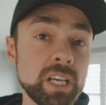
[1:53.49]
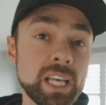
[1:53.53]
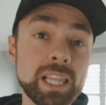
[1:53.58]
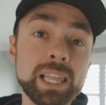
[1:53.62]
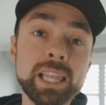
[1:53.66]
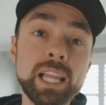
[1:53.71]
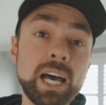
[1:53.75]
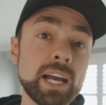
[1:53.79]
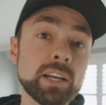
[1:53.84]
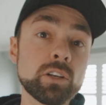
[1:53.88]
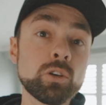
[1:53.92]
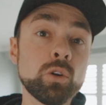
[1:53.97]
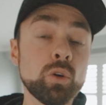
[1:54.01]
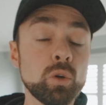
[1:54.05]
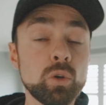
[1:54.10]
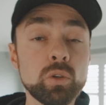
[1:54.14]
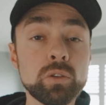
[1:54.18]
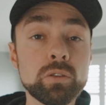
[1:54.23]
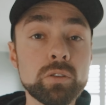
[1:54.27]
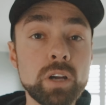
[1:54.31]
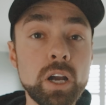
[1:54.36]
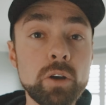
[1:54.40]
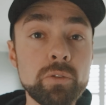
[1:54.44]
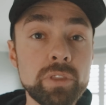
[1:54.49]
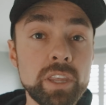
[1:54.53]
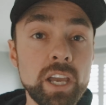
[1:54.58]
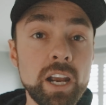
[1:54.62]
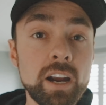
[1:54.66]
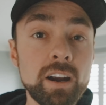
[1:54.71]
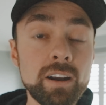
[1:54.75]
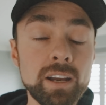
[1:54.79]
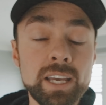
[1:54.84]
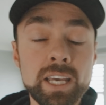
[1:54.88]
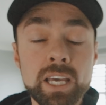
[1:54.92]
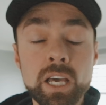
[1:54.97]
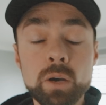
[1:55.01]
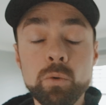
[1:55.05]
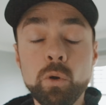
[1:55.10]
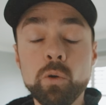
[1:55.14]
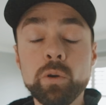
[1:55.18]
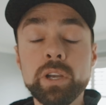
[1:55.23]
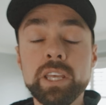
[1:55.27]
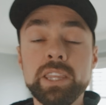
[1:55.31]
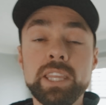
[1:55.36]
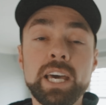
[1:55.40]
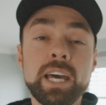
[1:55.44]
be a lot colder out there.
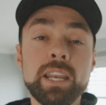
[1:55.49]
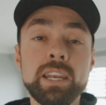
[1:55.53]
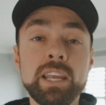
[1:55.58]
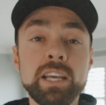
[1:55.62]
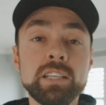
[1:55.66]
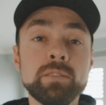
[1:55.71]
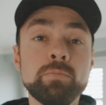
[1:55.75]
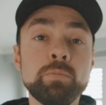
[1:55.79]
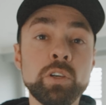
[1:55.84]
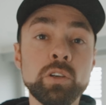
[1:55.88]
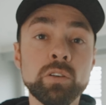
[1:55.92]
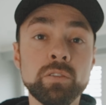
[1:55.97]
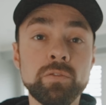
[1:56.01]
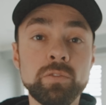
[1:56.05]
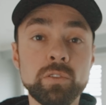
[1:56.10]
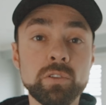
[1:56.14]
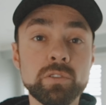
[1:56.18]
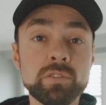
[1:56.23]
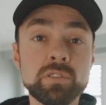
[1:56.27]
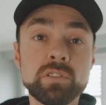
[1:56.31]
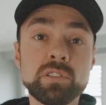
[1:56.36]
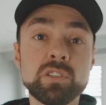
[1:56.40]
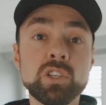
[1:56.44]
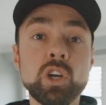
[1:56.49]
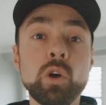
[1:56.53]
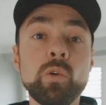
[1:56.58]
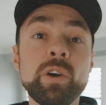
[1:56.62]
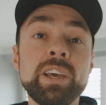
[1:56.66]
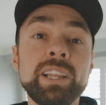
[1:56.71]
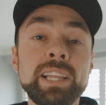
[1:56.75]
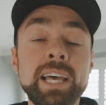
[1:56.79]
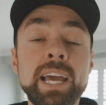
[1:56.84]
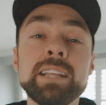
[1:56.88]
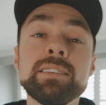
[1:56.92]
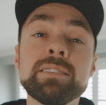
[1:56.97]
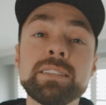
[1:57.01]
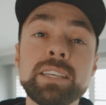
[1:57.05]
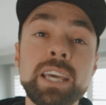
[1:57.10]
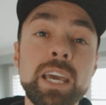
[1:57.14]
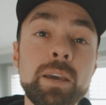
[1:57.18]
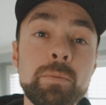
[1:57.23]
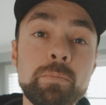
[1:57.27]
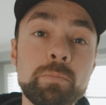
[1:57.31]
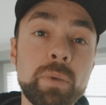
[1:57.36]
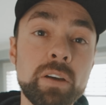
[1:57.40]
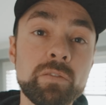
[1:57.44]
Won't get that nice, beautiful snowy
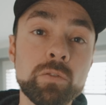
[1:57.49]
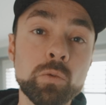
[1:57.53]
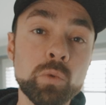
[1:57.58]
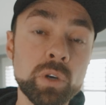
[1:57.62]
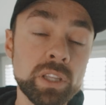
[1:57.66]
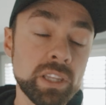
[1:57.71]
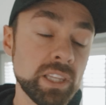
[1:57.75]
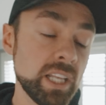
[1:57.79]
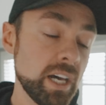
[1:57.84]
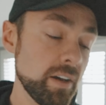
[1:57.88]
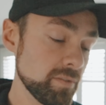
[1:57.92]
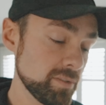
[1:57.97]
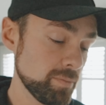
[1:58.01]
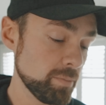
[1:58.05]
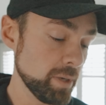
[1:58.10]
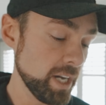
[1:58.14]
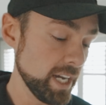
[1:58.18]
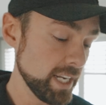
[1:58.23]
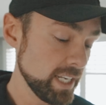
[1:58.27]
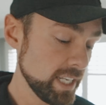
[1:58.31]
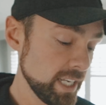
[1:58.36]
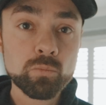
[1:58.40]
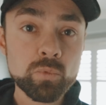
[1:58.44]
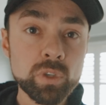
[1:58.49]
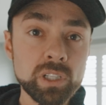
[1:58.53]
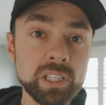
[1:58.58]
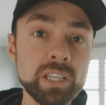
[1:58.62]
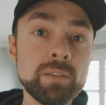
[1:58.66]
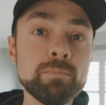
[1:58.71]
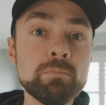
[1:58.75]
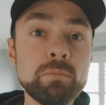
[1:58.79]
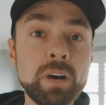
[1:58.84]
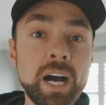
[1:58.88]
landscape everyone loves, but really